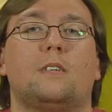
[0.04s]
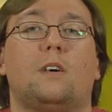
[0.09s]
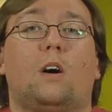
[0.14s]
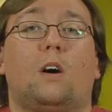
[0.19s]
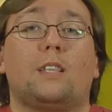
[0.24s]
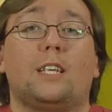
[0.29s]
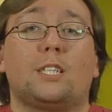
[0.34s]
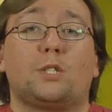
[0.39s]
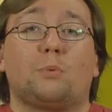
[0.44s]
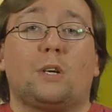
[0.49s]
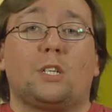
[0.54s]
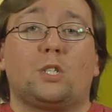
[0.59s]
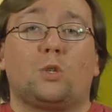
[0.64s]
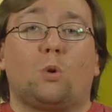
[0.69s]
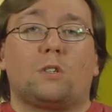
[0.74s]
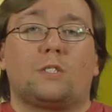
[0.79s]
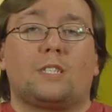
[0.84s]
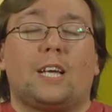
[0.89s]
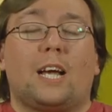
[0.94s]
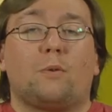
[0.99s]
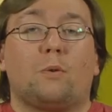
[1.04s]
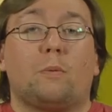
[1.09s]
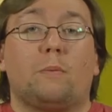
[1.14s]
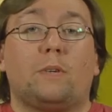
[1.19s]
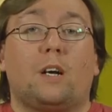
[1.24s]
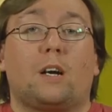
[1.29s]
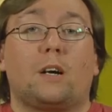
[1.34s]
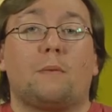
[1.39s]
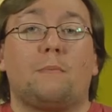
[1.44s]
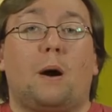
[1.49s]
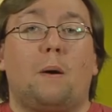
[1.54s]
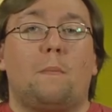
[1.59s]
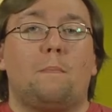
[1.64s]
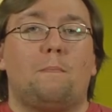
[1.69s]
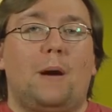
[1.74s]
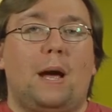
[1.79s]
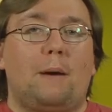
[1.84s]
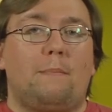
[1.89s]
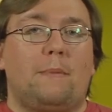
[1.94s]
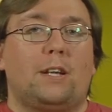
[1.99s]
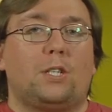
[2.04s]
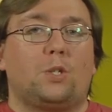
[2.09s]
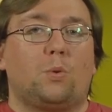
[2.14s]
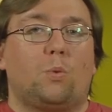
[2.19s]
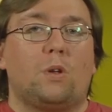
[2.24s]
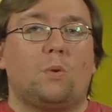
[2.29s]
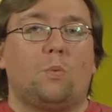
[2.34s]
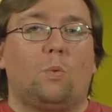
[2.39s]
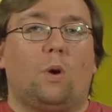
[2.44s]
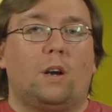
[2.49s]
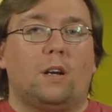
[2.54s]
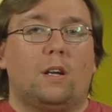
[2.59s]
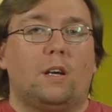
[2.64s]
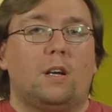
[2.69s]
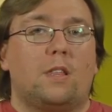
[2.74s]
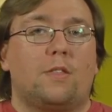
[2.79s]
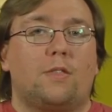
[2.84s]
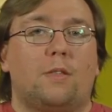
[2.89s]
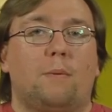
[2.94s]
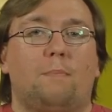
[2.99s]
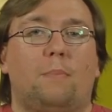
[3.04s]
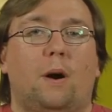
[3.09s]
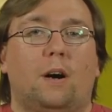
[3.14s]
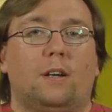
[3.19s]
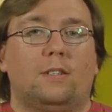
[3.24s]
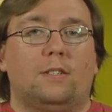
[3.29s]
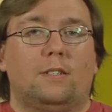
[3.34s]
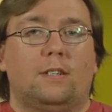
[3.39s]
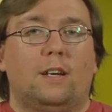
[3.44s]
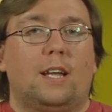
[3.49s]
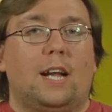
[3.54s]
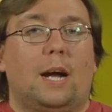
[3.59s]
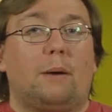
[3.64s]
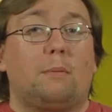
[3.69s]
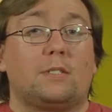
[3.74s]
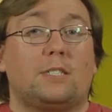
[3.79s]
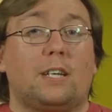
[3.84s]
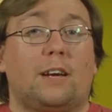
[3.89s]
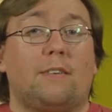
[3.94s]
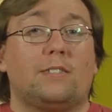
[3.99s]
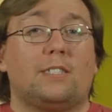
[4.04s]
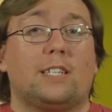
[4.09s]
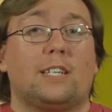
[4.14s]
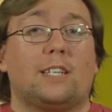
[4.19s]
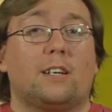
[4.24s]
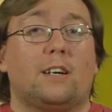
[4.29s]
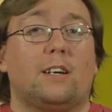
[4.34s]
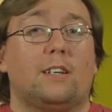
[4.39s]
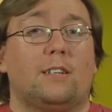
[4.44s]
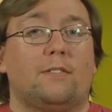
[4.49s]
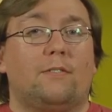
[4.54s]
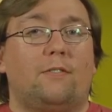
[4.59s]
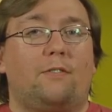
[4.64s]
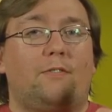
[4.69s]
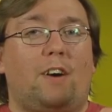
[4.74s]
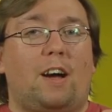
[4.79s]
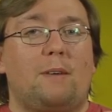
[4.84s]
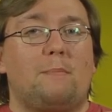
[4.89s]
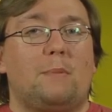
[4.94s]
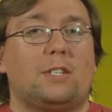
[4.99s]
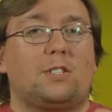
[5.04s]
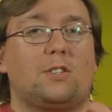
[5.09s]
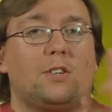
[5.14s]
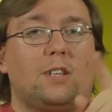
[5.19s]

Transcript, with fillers: On this week's Short Stack, we'll be talking about Batman twenty-one, The Button. I won't tell you if it's any good in five minutes or